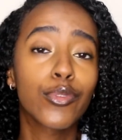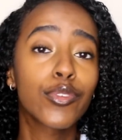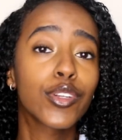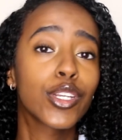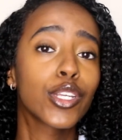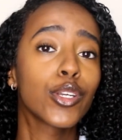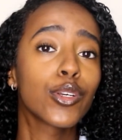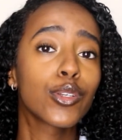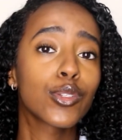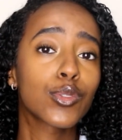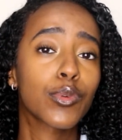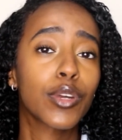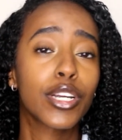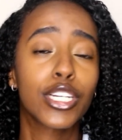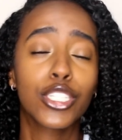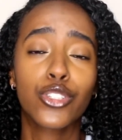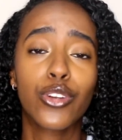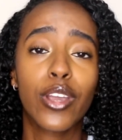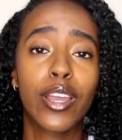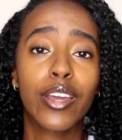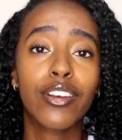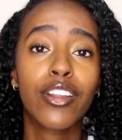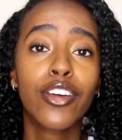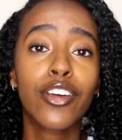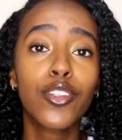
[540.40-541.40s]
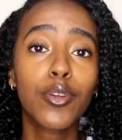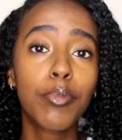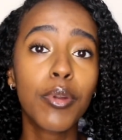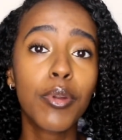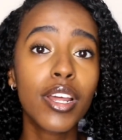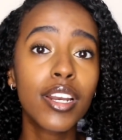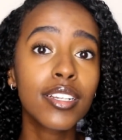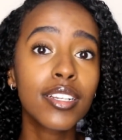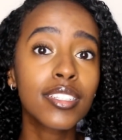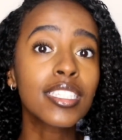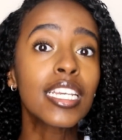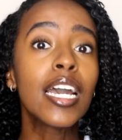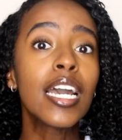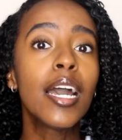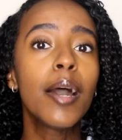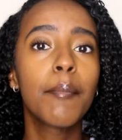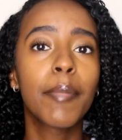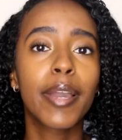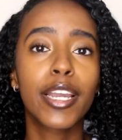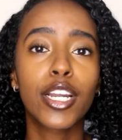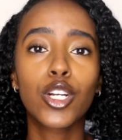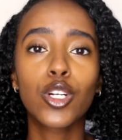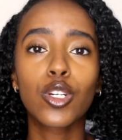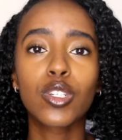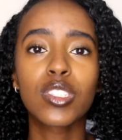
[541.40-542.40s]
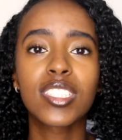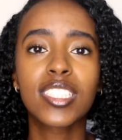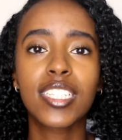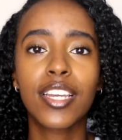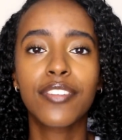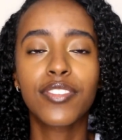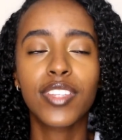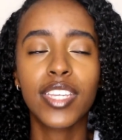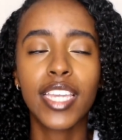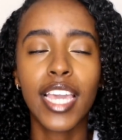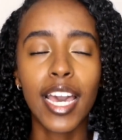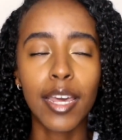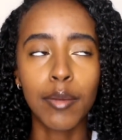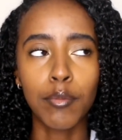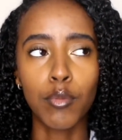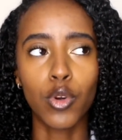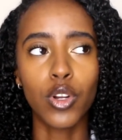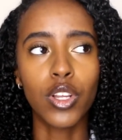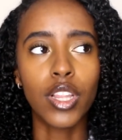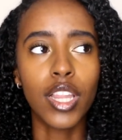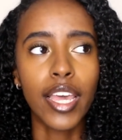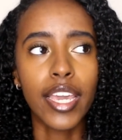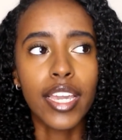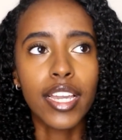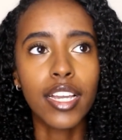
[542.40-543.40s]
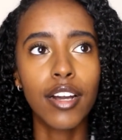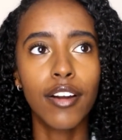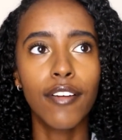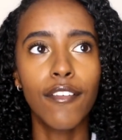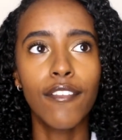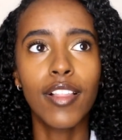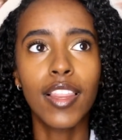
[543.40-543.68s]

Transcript: videos where I tried other products, my curls definitely had more like